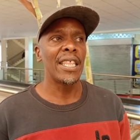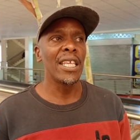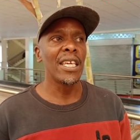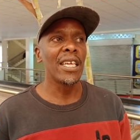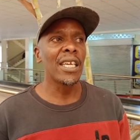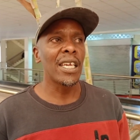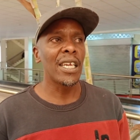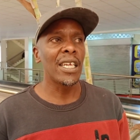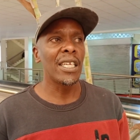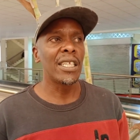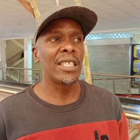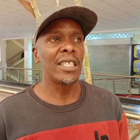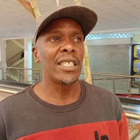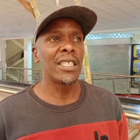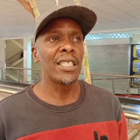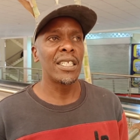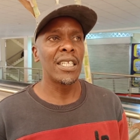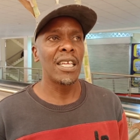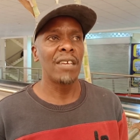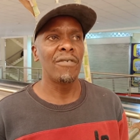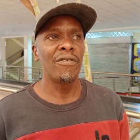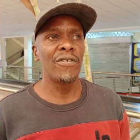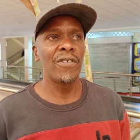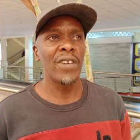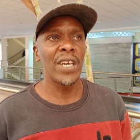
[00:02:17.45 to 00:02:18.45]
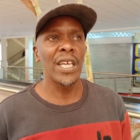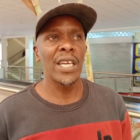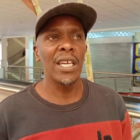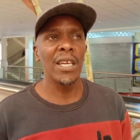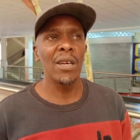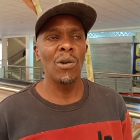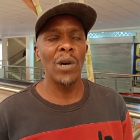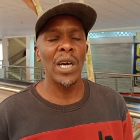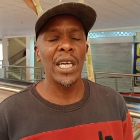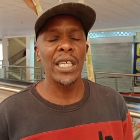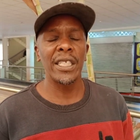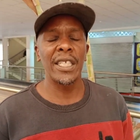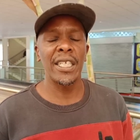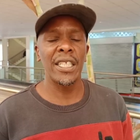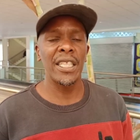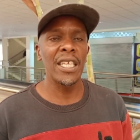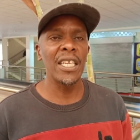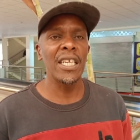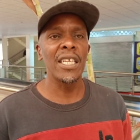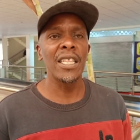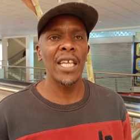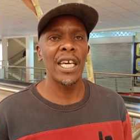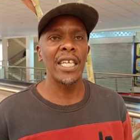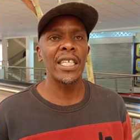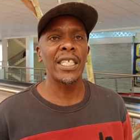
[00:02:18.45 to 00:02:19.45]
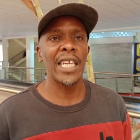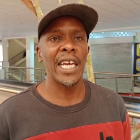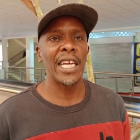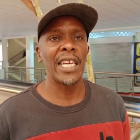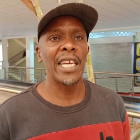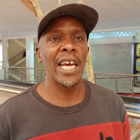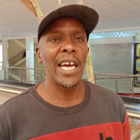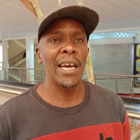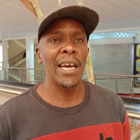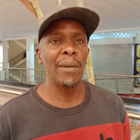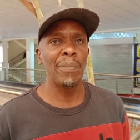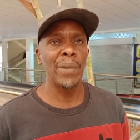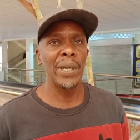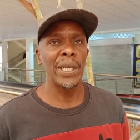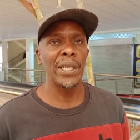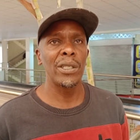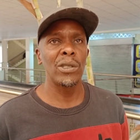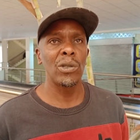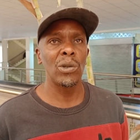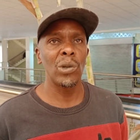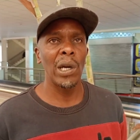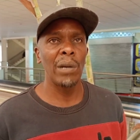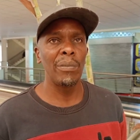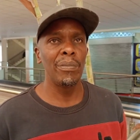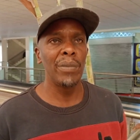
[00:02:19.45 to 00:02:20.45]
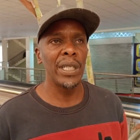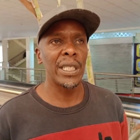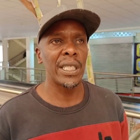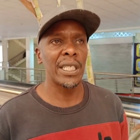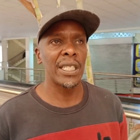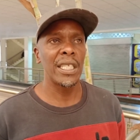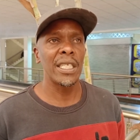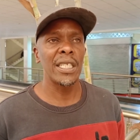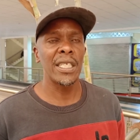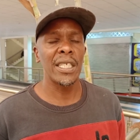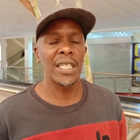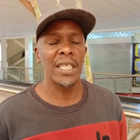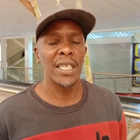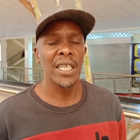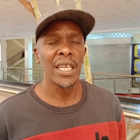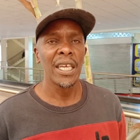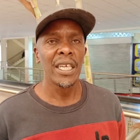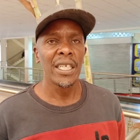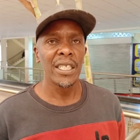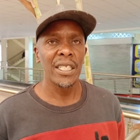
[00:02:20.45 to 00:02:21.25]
think it is the very worst thing that can happen to a business.